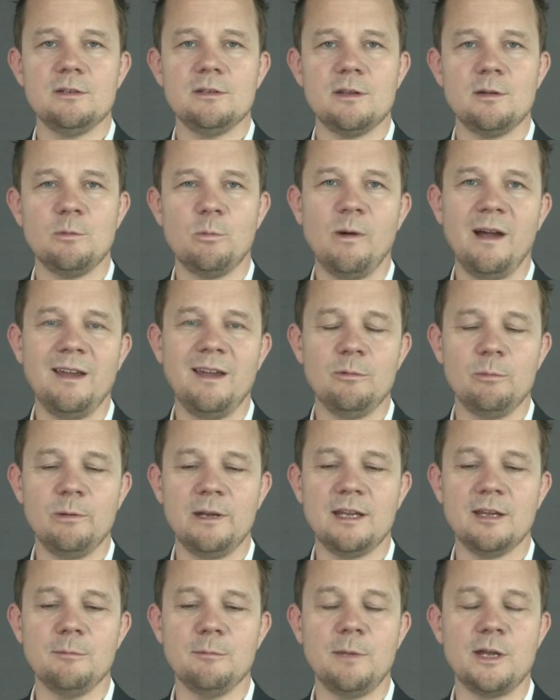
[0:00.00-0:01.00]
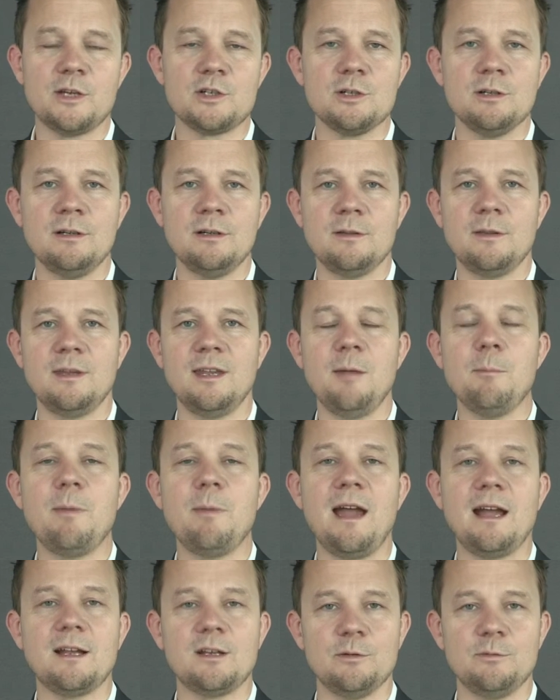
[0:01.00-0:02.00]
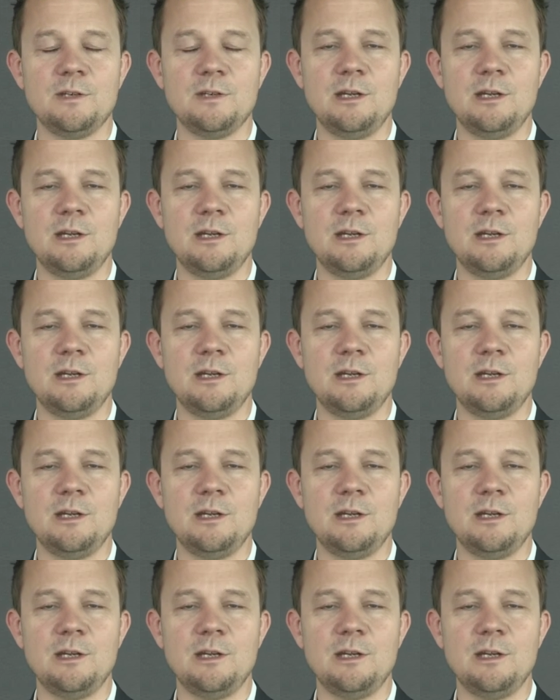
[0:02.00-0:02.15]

the way we can measure the impact of